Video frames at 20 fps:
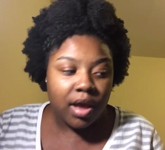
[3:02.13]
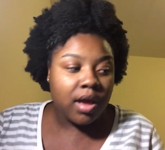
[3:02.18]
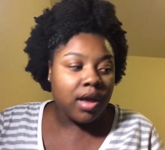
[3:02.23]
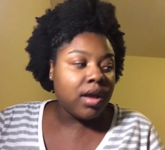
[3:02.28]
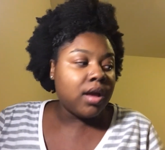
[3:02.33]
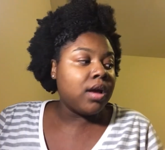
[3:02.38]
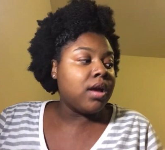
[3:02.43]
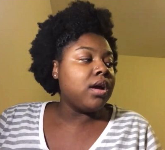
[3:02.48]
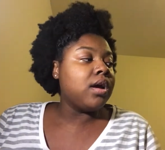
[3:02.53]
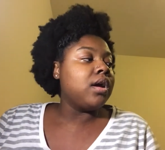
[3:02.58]

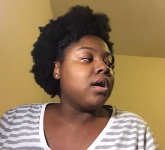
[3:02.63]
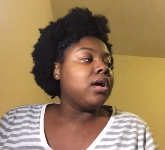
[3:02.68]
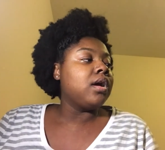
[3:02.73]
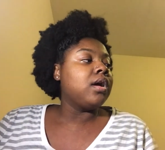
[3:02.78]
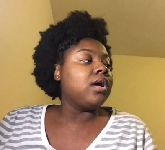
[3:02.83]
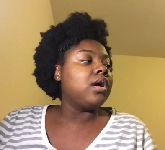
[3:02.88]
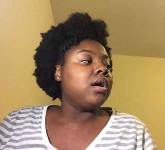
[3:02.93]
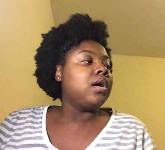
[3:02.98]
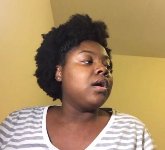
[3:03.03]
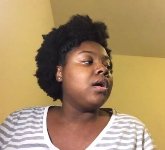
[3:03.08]

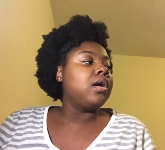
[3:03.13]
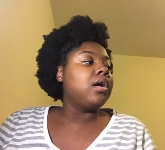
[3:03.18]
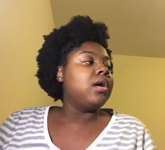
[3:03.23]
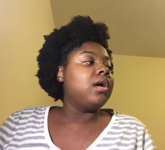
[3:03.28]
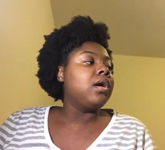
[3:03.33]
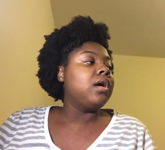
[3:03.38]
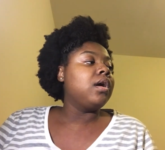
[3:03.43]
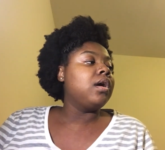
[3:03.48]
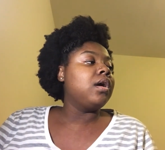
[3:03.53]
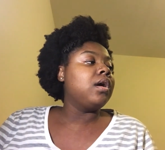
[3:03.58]

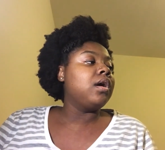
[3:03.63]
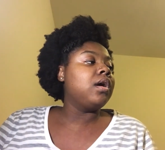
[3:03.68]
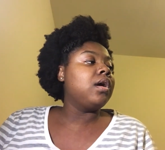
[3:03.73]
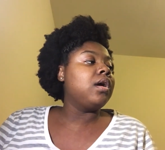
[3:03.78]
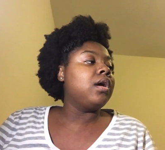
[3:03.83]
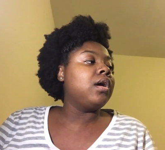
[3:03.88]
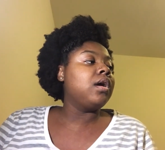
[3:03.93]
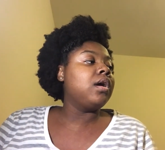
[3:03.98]
(no one is talking)